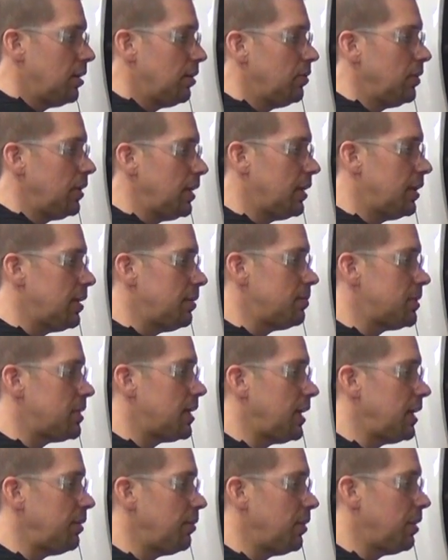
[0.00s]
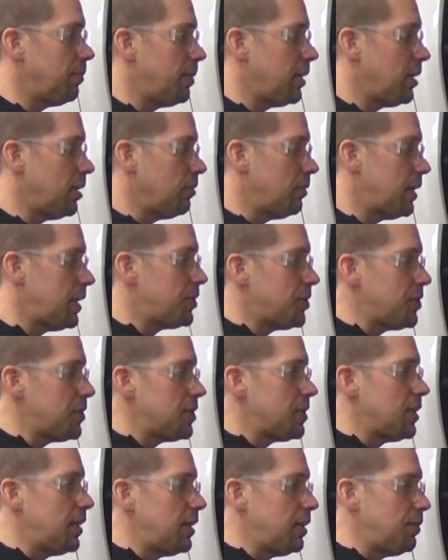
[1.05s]
We'll get them tight with a pair of
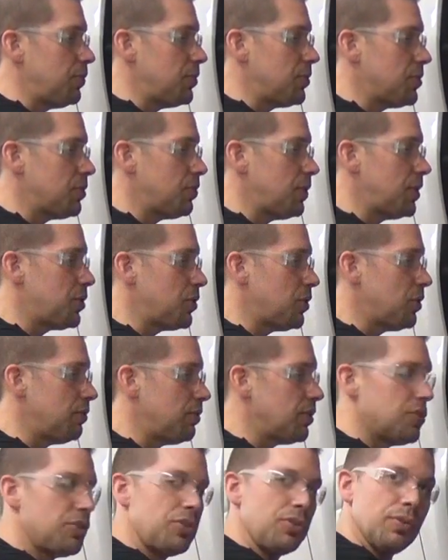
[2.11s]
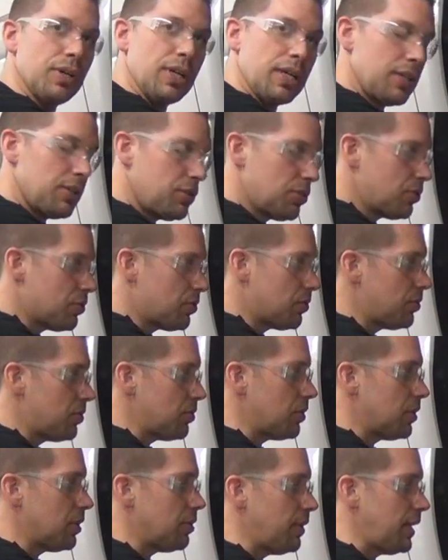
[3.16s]
wrenches, and then we'll switch over to a
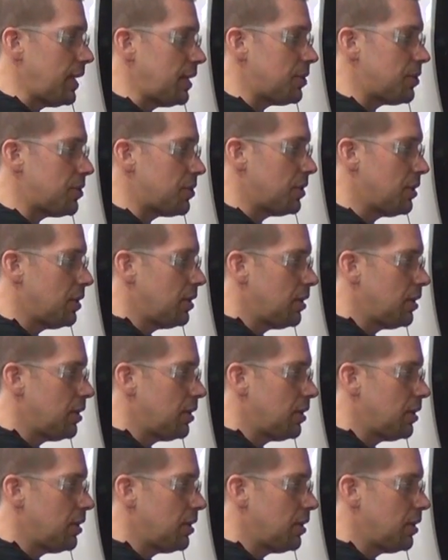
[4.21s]
torque wrench.